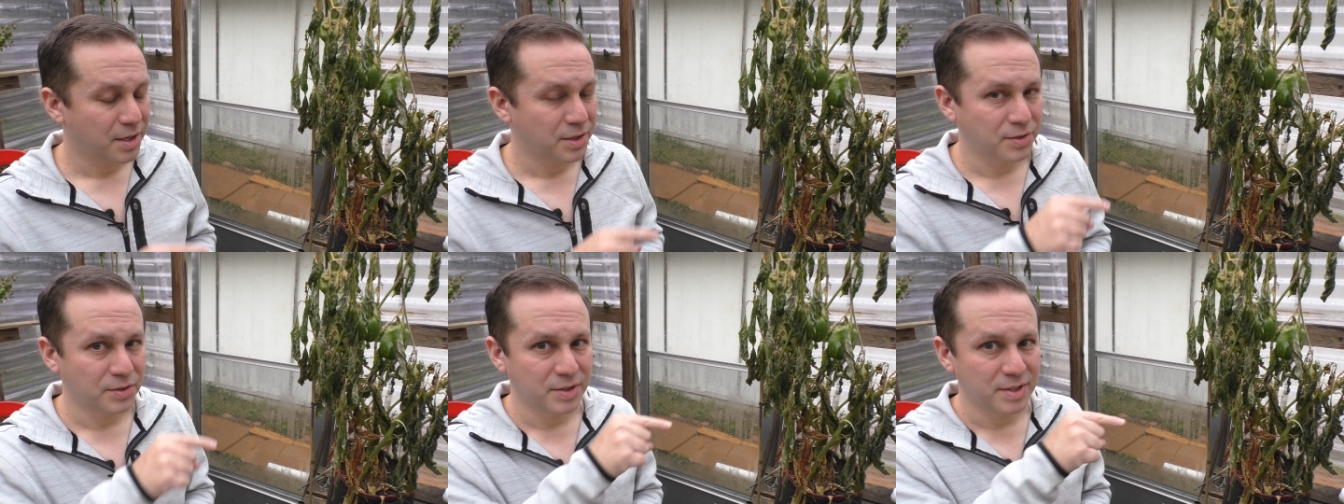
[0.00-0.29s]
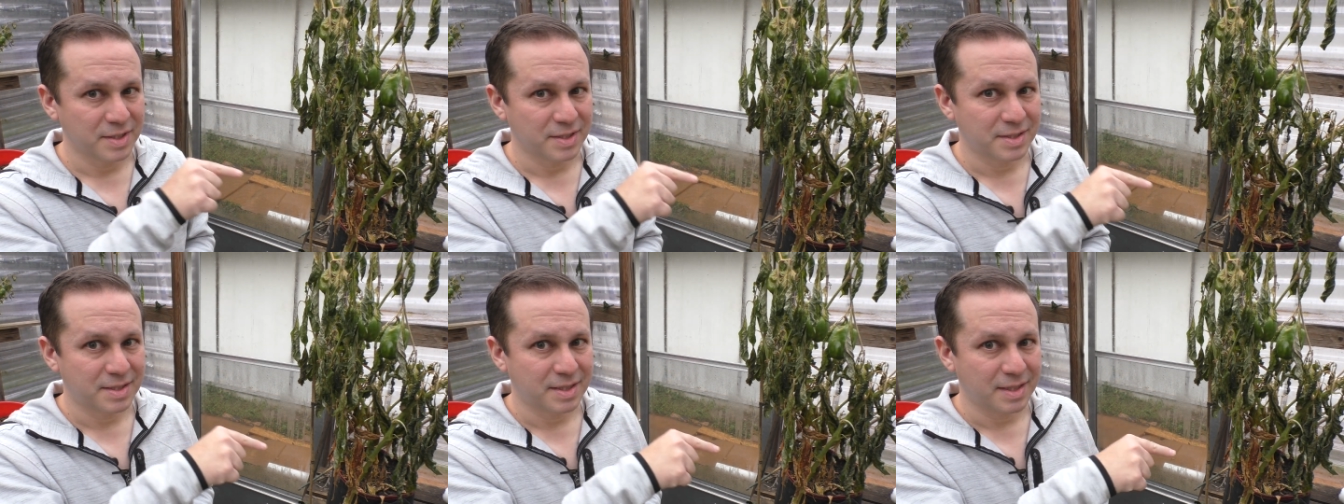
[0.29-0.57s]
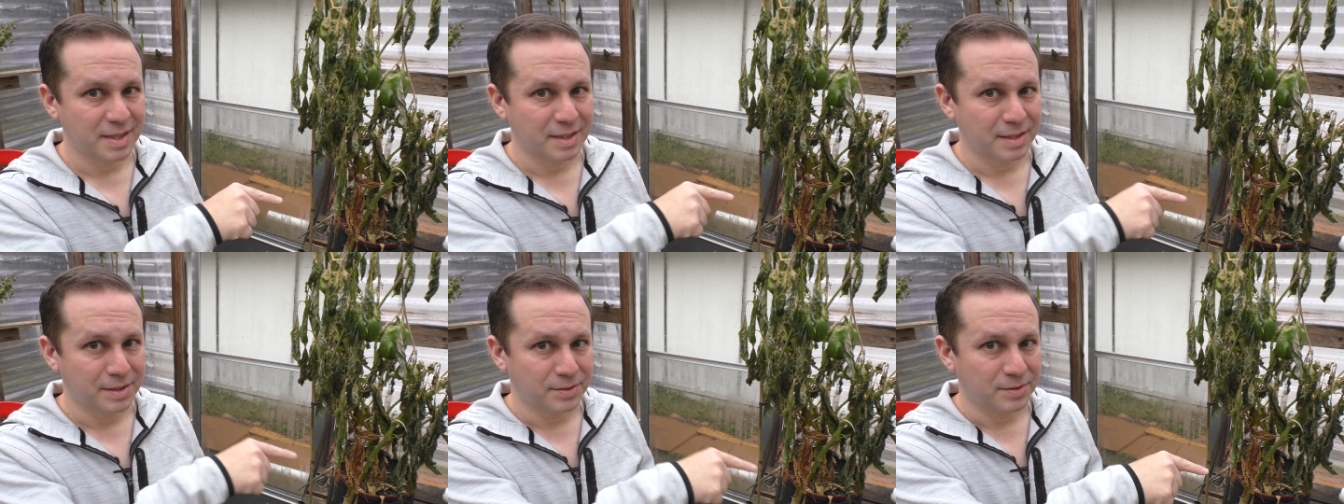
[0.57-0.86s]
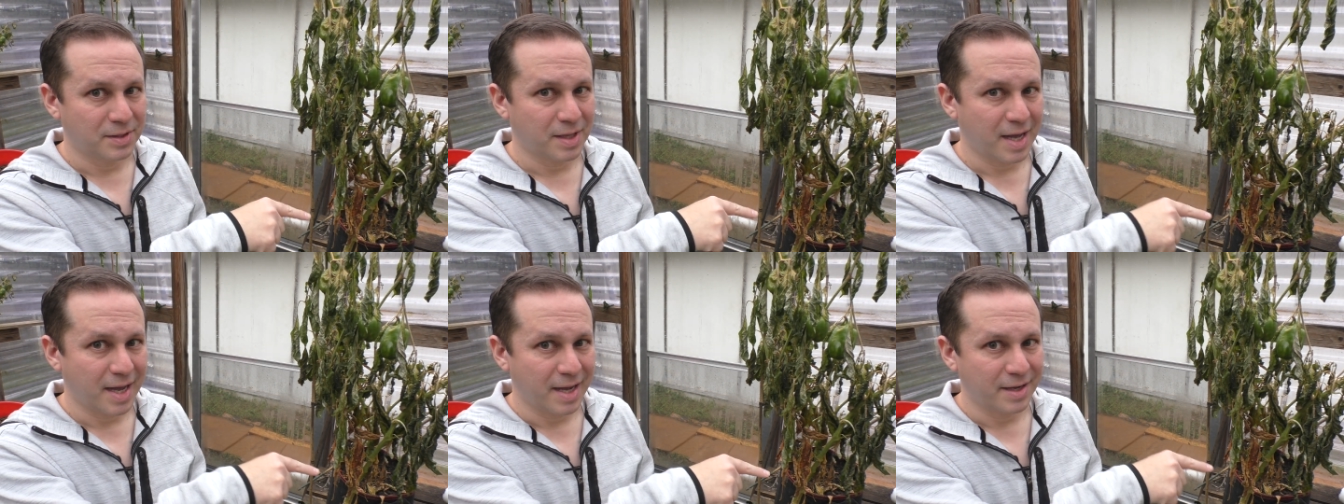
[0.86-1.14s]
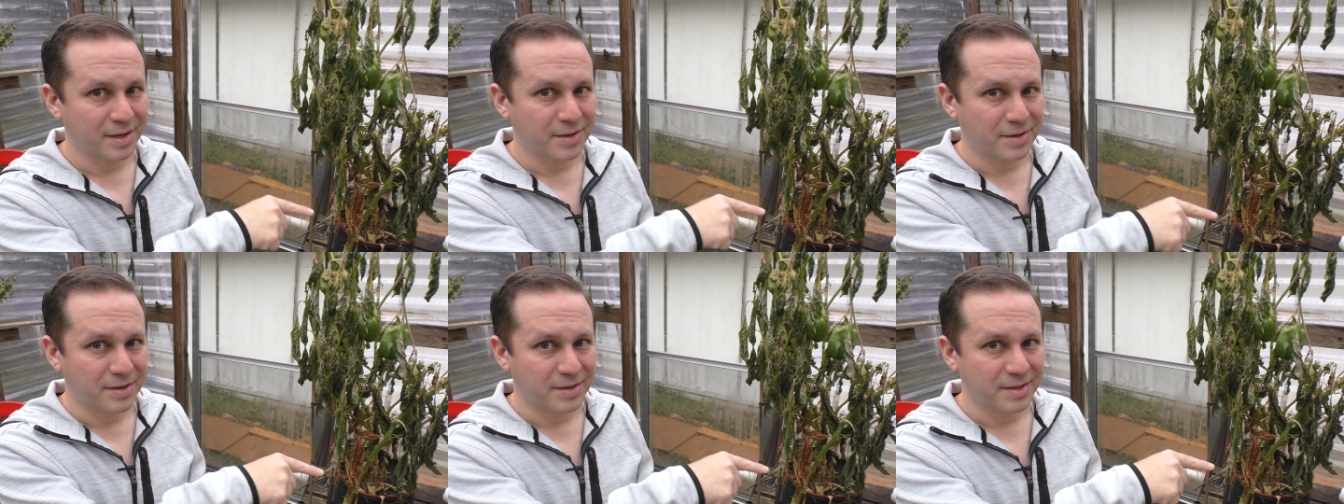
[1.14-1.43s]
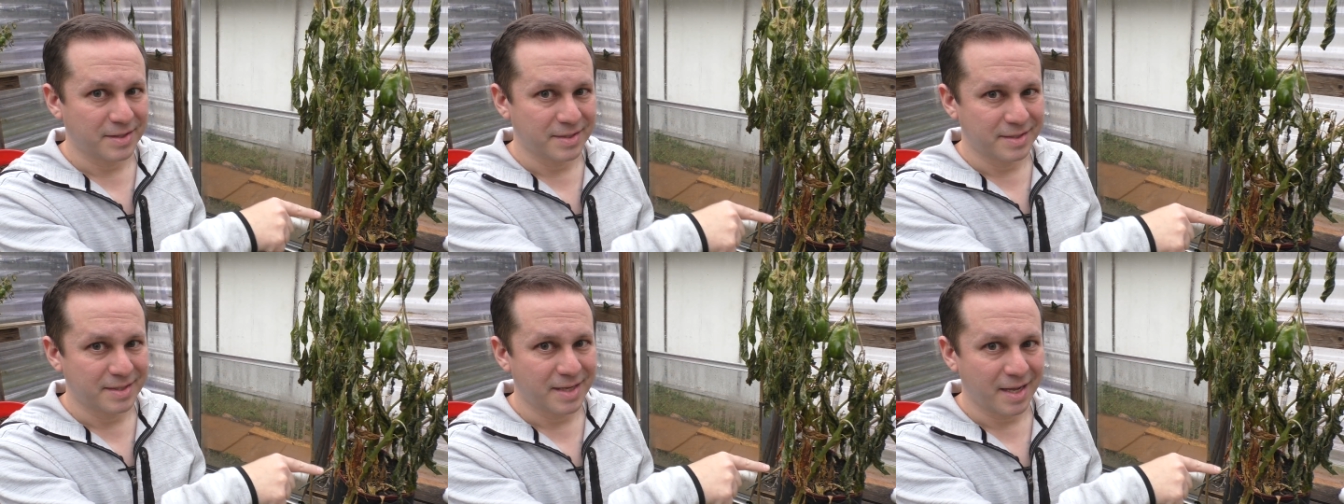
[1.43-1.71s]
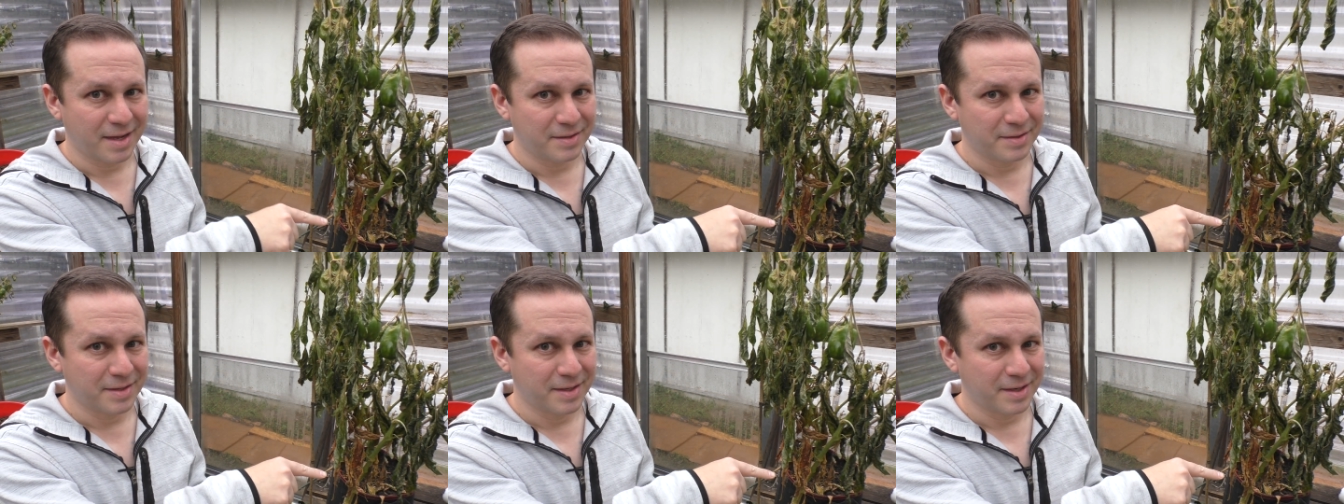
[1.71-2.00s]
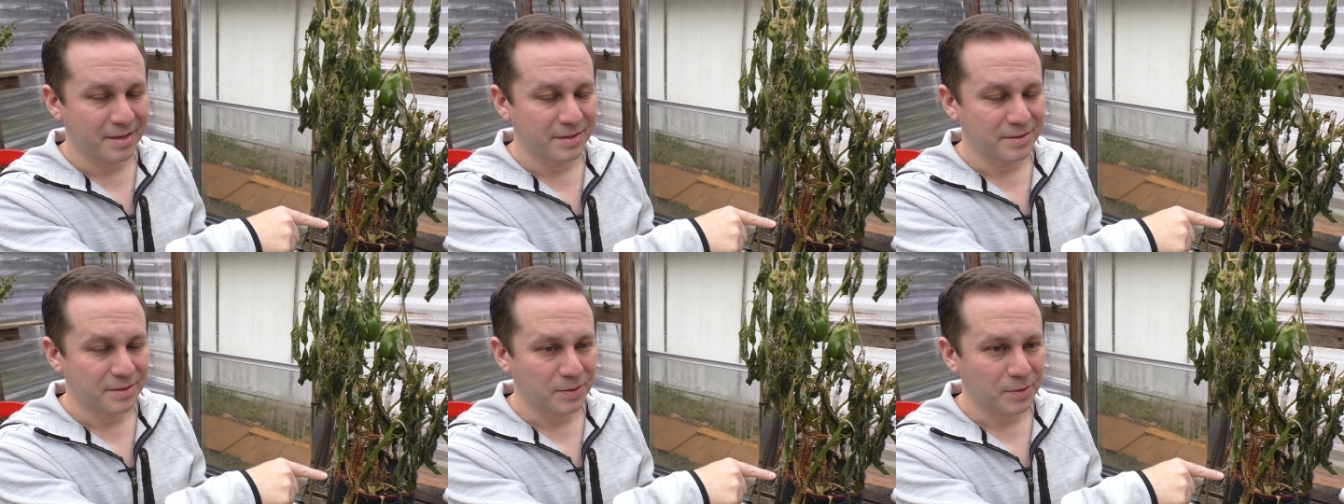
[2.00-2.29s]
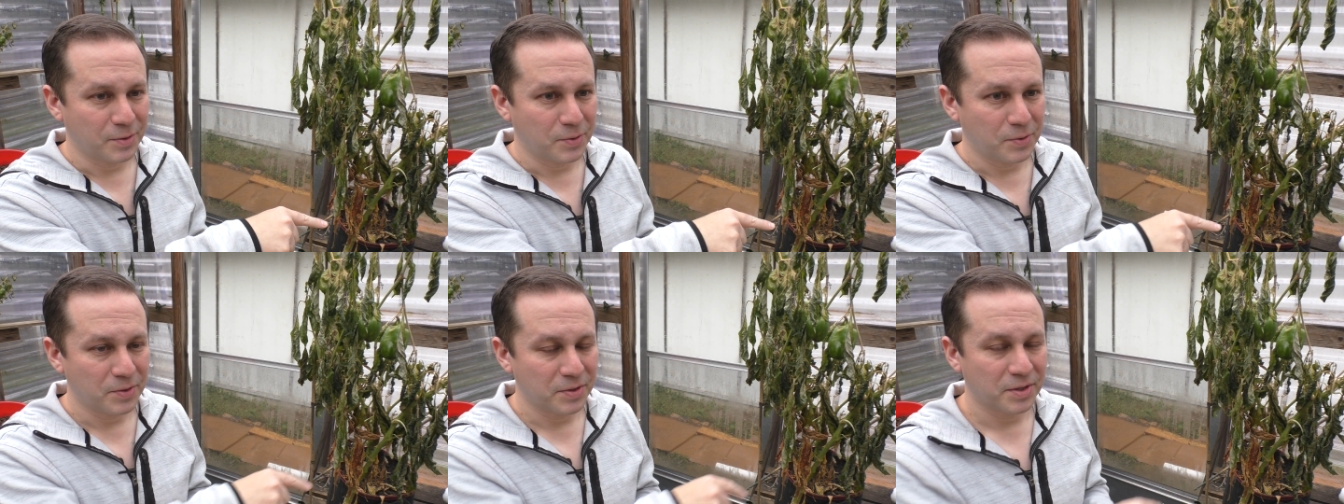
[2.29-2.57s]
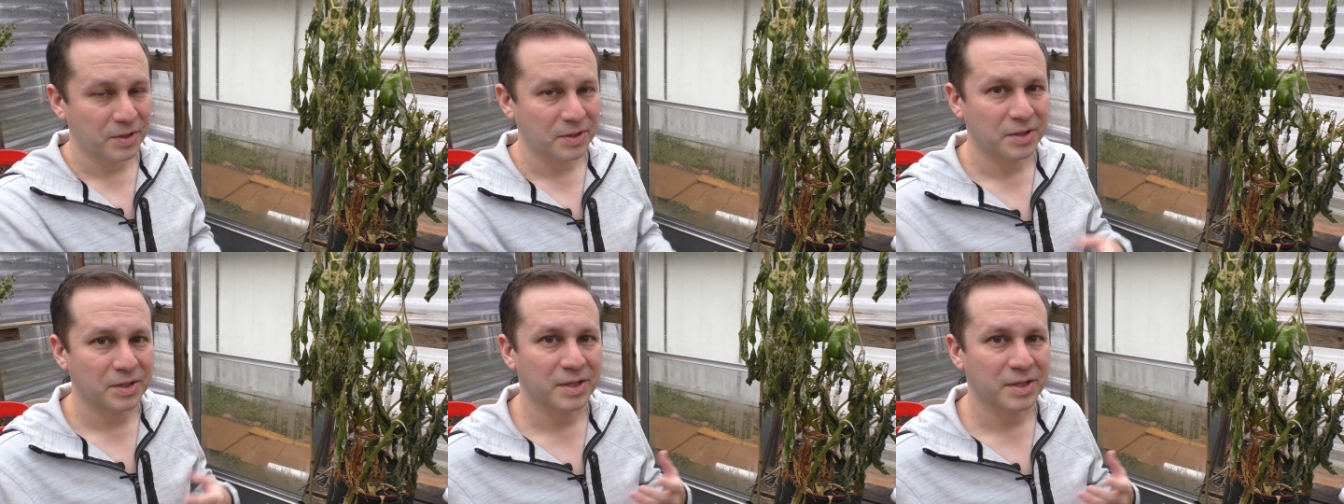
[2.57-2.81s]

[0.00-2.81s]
You're going to see a little icon down there in the corner.